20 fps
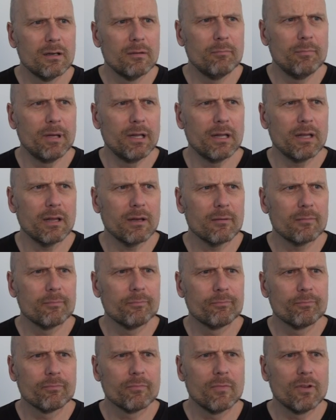million.
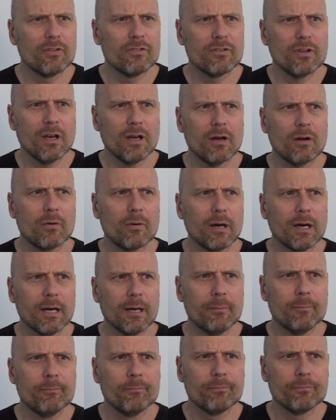
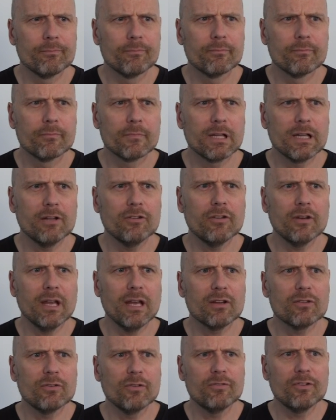So Clinton
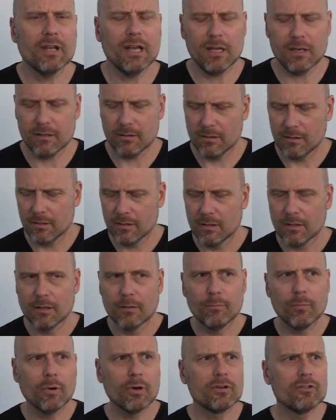has
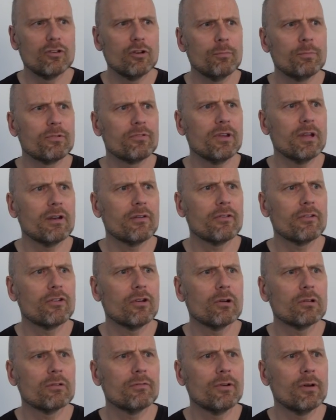58.2% of the
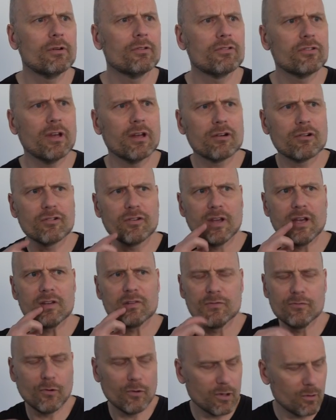total vote. Sanders
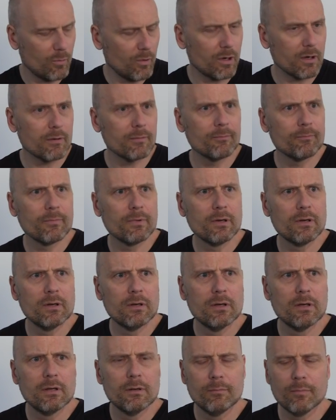has
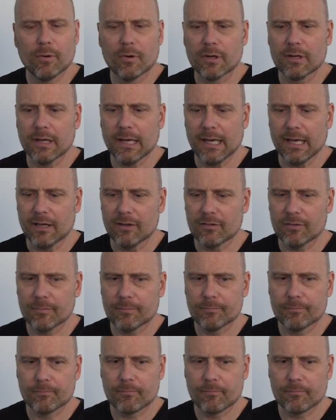41.8%.